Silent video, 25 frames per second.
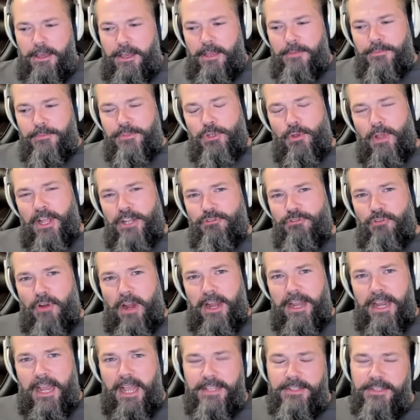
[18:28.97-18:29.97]
so I try
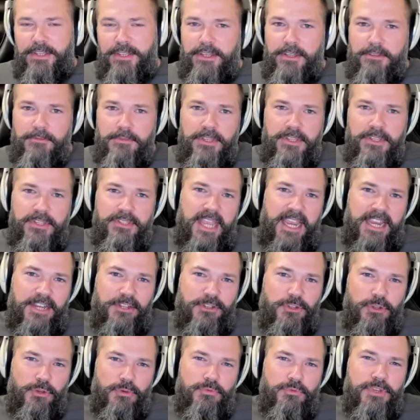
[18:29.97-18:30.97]
not to stay
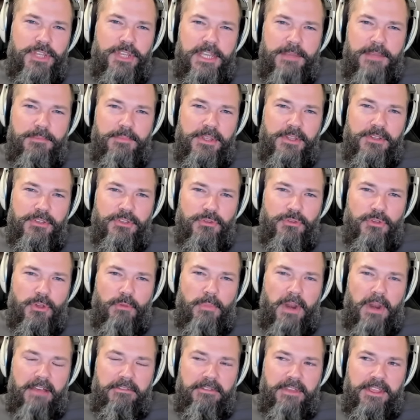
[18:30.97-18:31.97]
too deep into it,
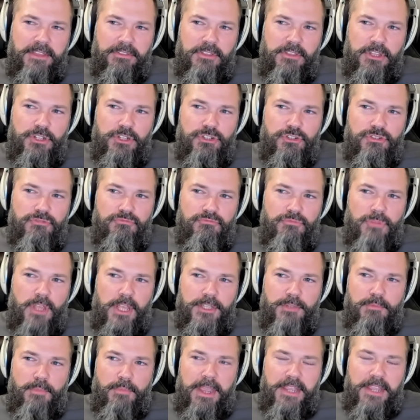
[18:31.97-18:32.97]
but I think
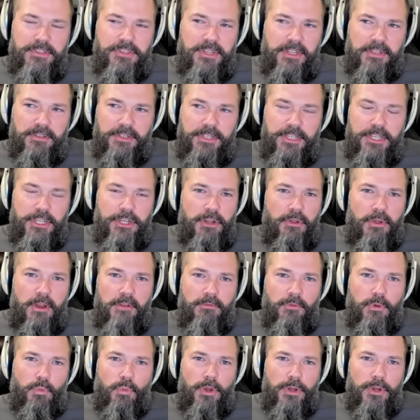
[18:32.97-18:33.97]
it's basically, you know,
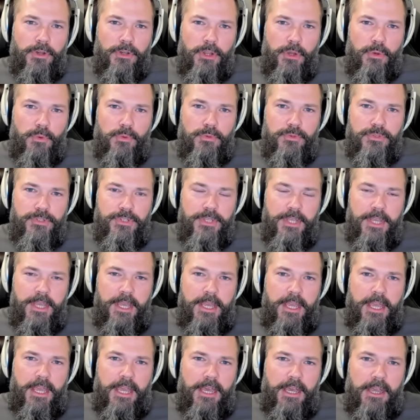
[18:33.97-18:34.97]
everyone knows,
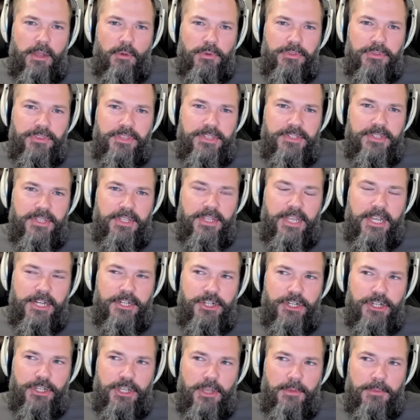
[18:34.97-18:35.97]
with this
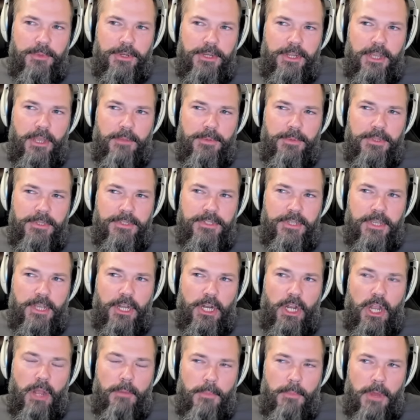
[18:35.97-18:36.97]
election coming up, it's
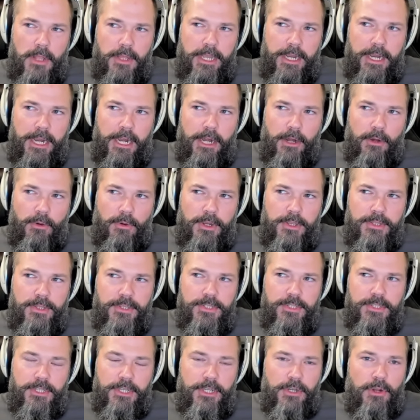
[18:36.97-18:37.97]
Kamala
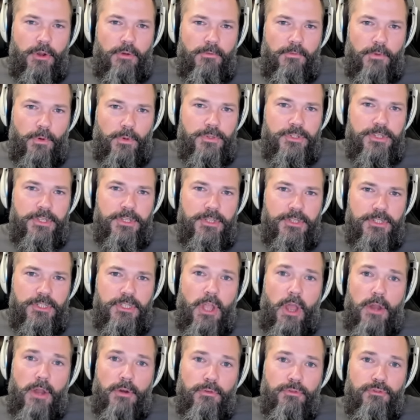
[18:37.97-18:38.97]
Harris, you know, versus
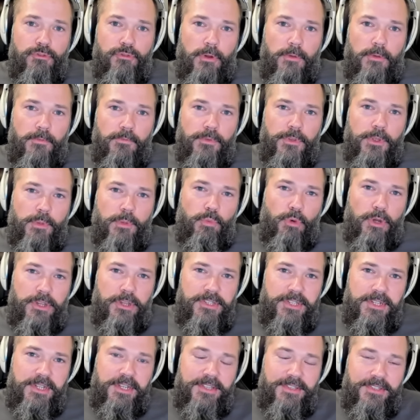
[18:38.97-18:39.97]
Donald Trump for the
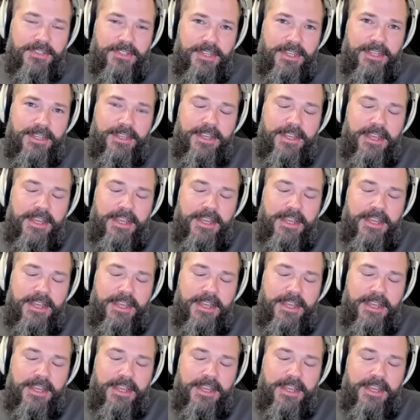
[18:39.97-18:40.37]
presidency.